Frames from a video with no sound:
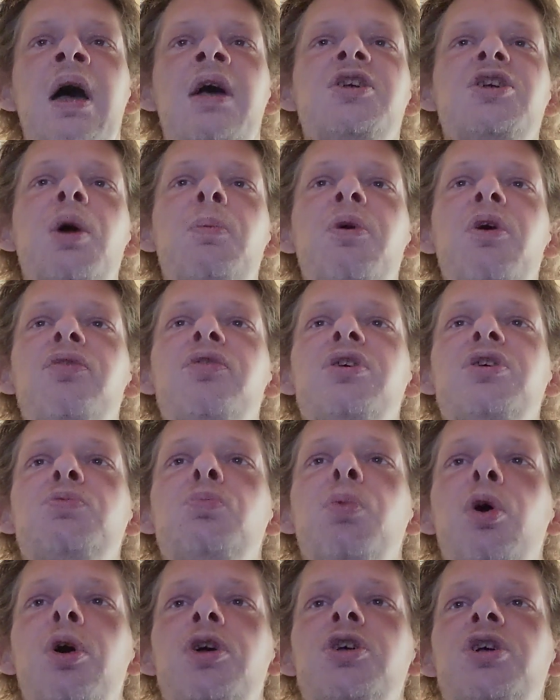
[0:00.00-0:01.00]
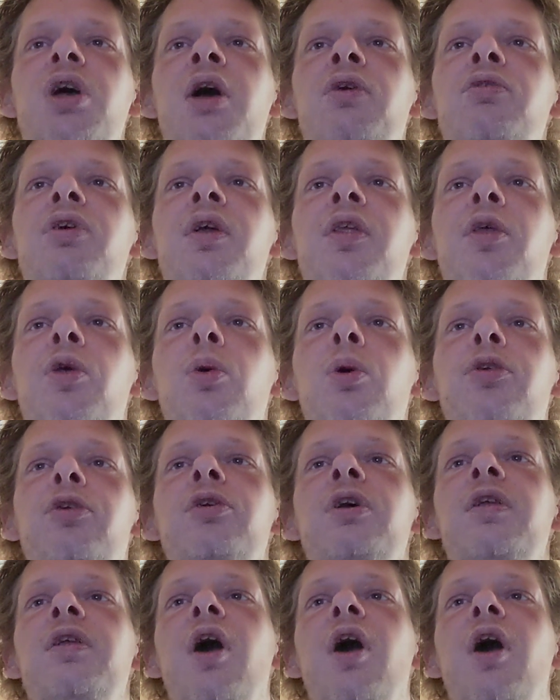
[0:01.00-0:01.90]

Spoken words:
Some of his books I've read 2 or 3